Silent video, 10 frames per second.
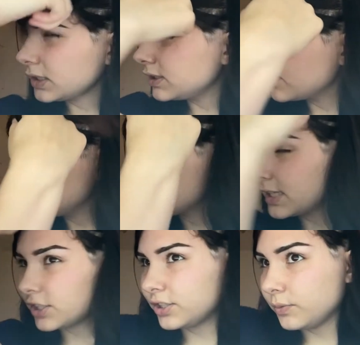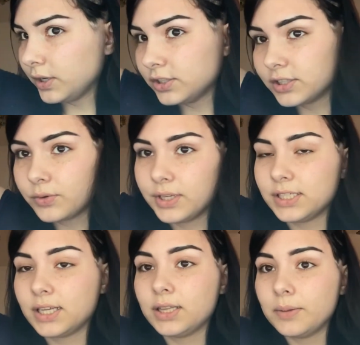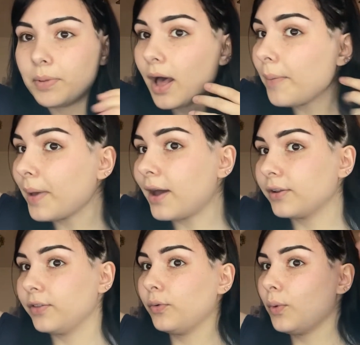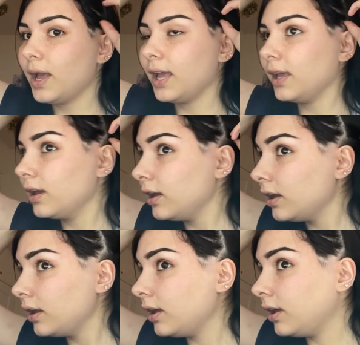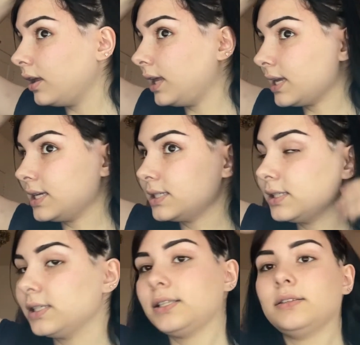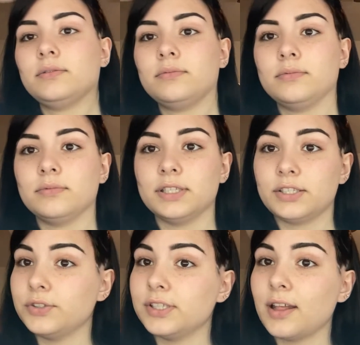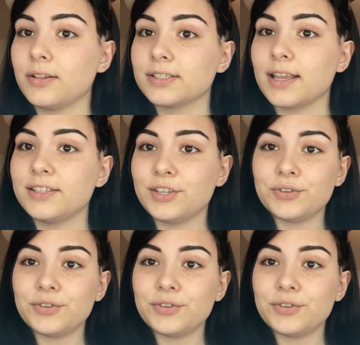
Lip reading: So this section we are just going to clip up out of the way, and let's do it to the other side too.